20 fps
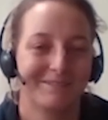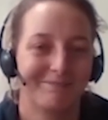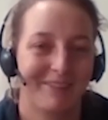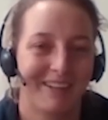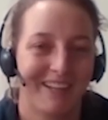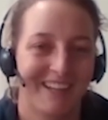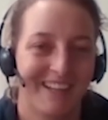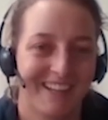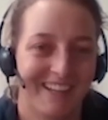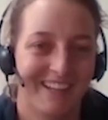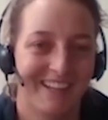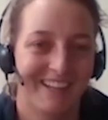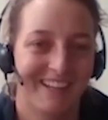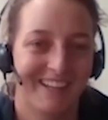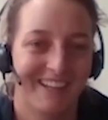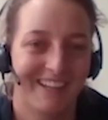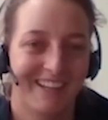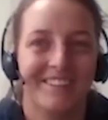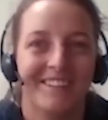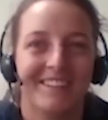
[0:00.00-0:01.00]
But
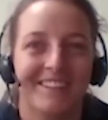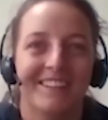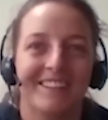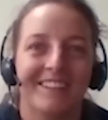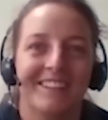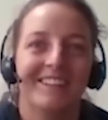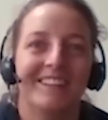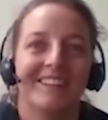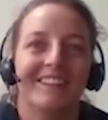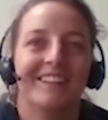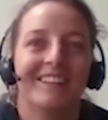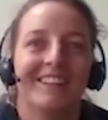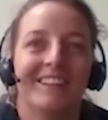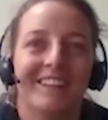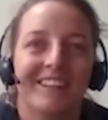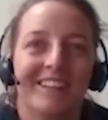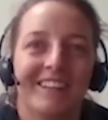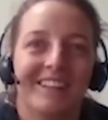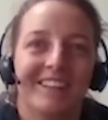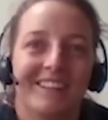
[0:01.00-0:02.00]
um,
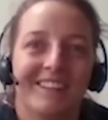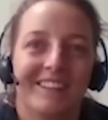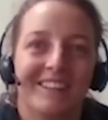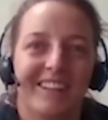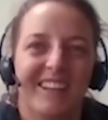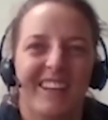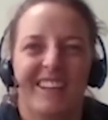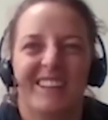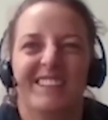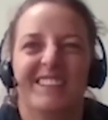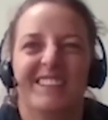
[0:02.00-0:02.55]
yeah,